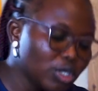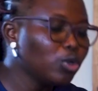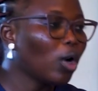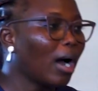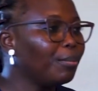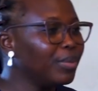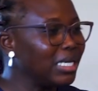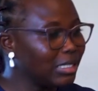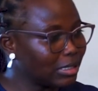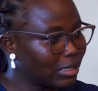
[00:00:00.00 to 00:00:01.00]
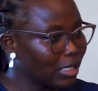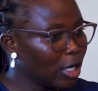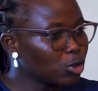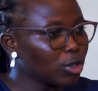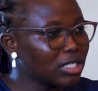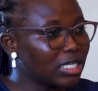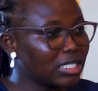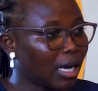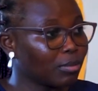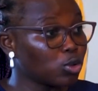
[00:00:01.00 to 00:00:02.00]
Your ability. So you see
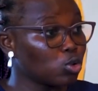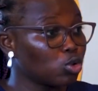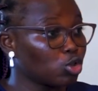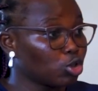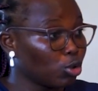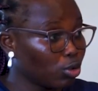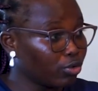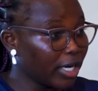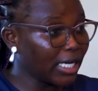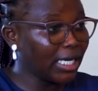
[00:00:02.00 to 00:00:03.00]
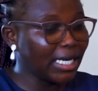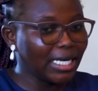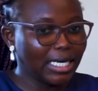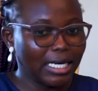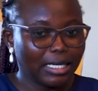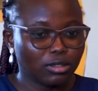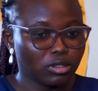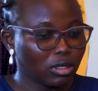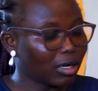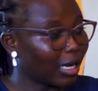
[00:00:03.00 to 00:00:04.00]
some children
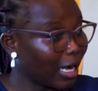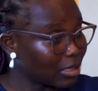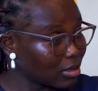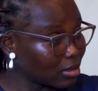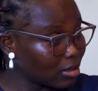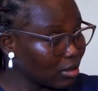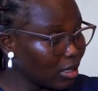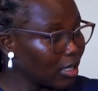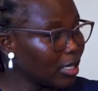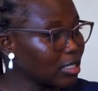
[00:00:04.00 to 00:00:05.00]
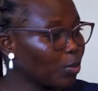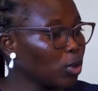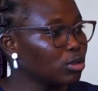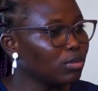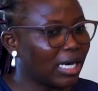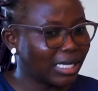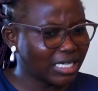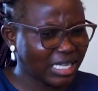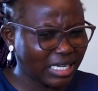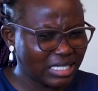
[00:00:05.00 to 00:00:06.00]
in class, they are supposed to be
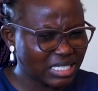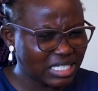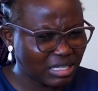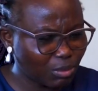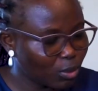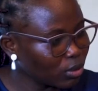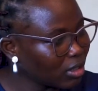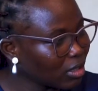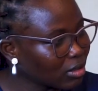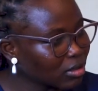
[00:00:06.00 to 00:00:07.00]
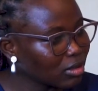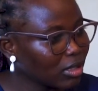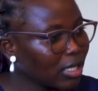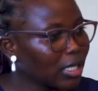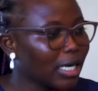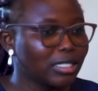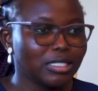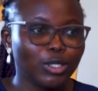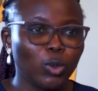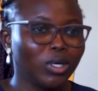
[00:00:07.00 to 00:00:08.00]
understanding simple things, yet
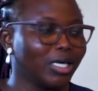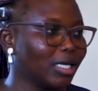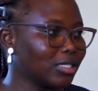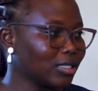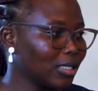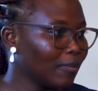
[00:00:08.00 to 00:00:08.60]
they don't get.